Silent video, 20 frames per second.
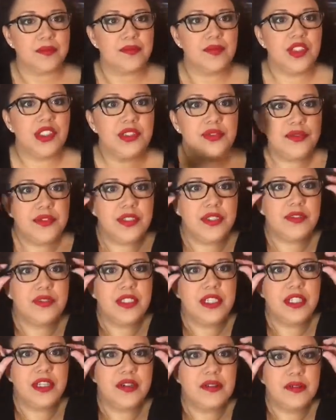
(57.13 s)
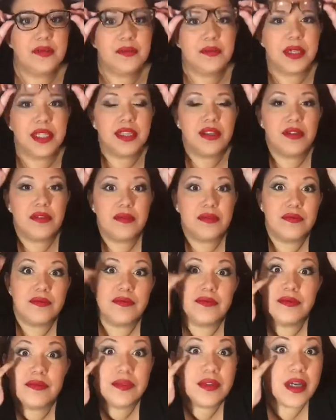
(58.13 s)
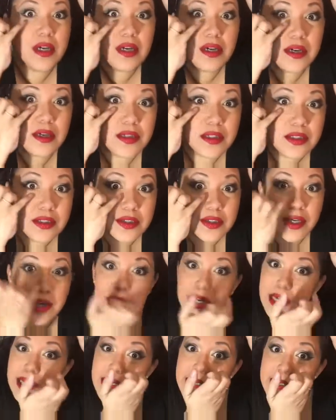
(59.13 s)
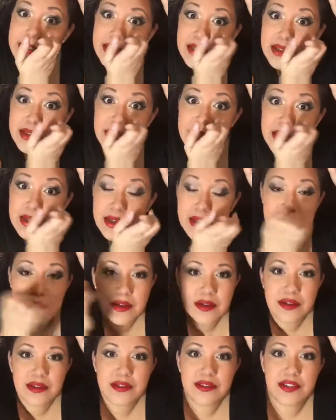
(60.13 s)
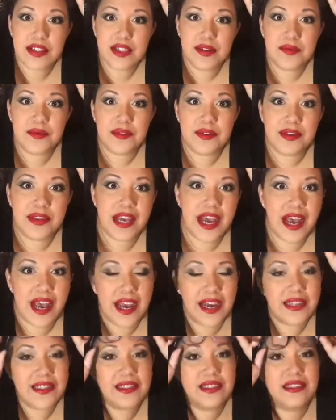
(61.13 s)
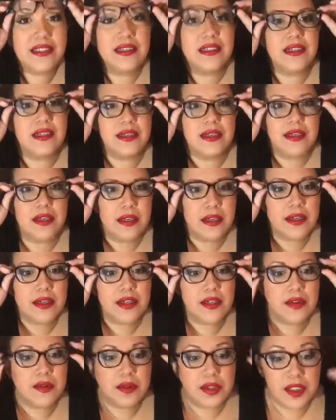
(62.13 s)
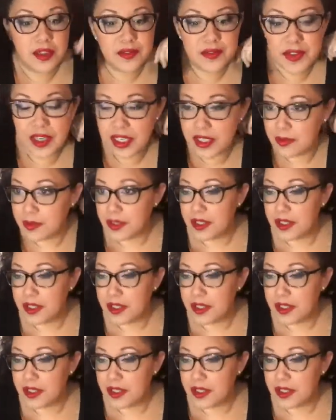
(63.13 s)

just for, my little under eyes. I was looking for that. Couldn't really find